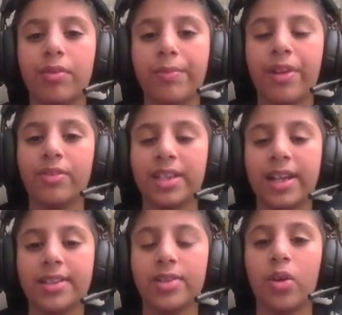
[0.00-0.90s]
we pronounce
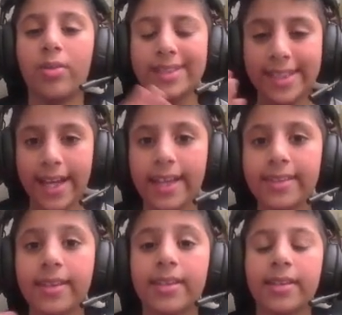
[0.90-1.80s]
it as 37.
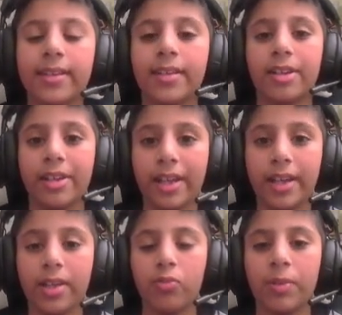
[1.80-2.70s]

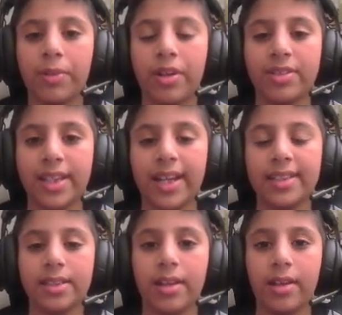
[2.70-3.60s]
38 we pronounce it
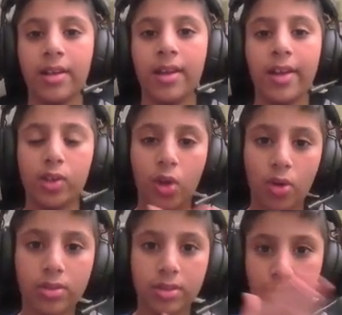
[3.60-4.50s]
as
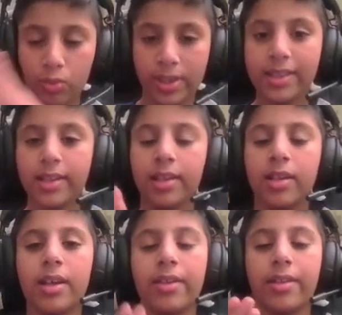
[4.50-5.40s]
38.
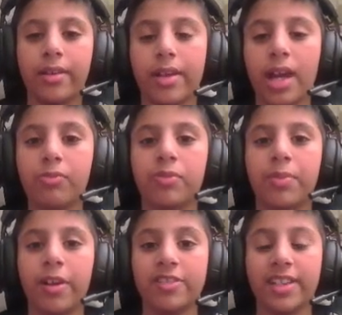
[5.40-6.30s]
39 we
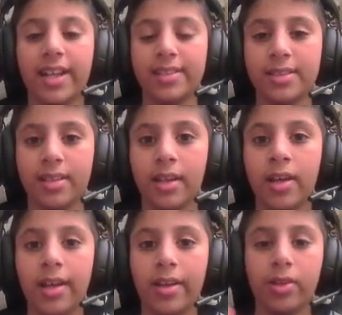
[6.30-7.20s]
pronounce it as
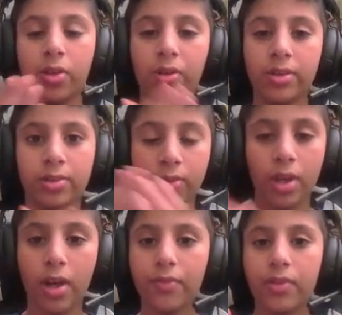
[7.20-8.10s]

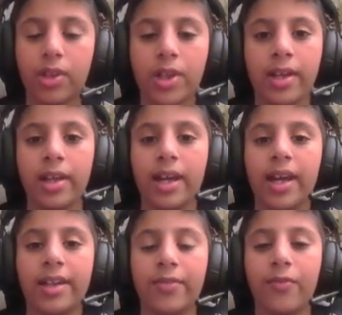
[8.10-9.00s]
39.
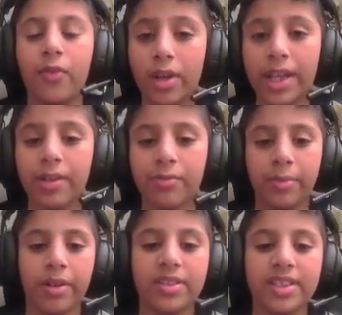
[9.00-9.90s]
And 40
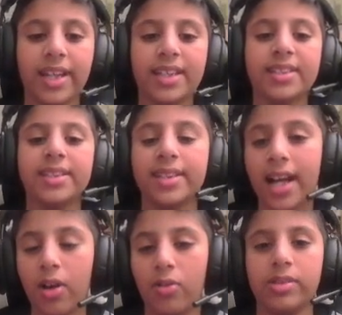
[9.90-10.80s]
we pronounce it as
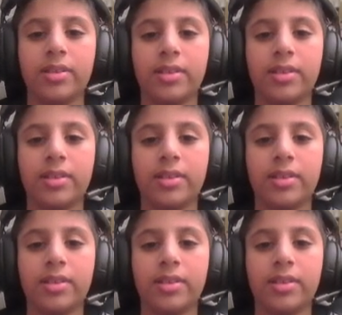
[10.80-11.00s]
40.